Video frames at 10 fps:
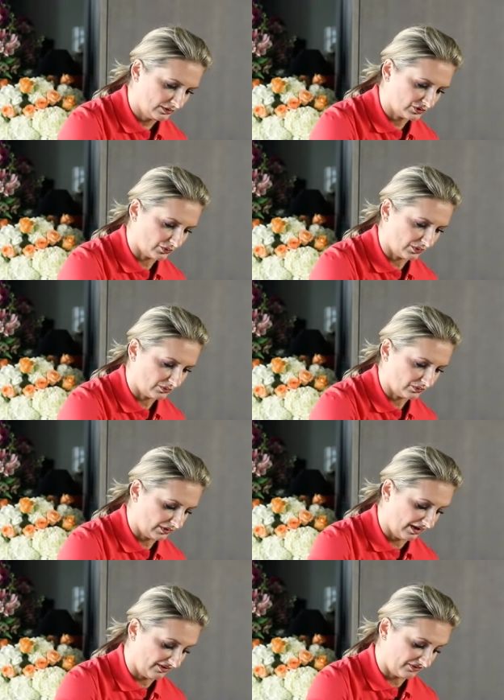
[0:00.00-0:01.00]
So we,
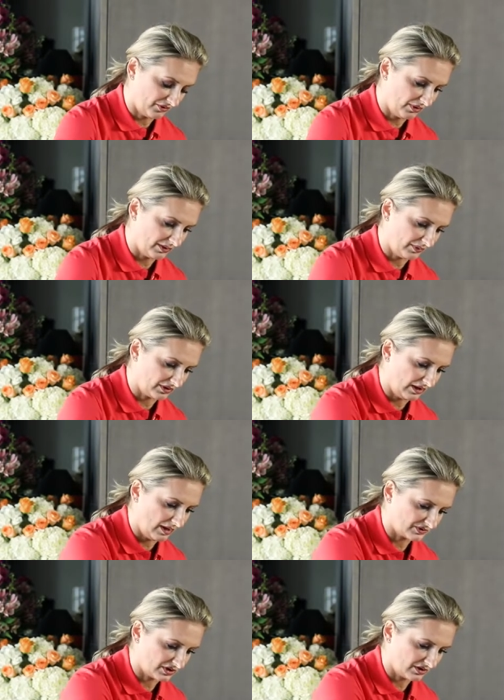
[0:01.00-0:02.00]
I have quite a bit of
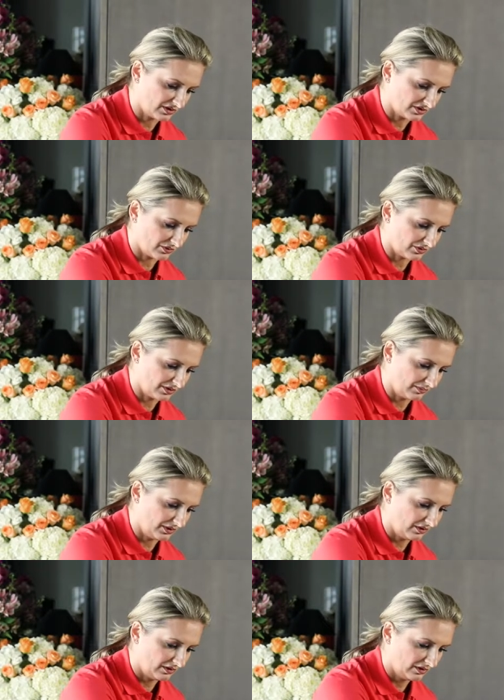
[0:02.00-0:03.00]
lobster here, so it can
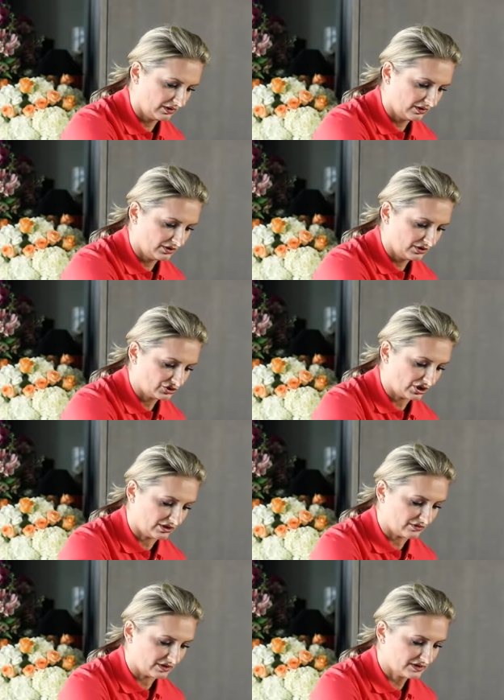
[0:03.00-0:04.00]
be
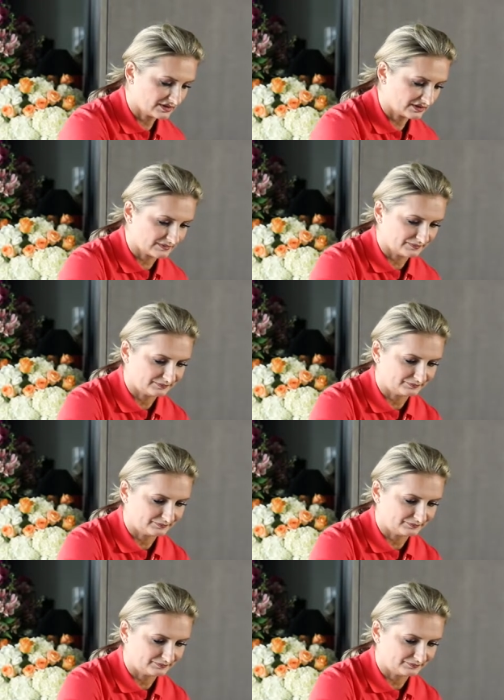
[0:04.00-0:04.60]
generous.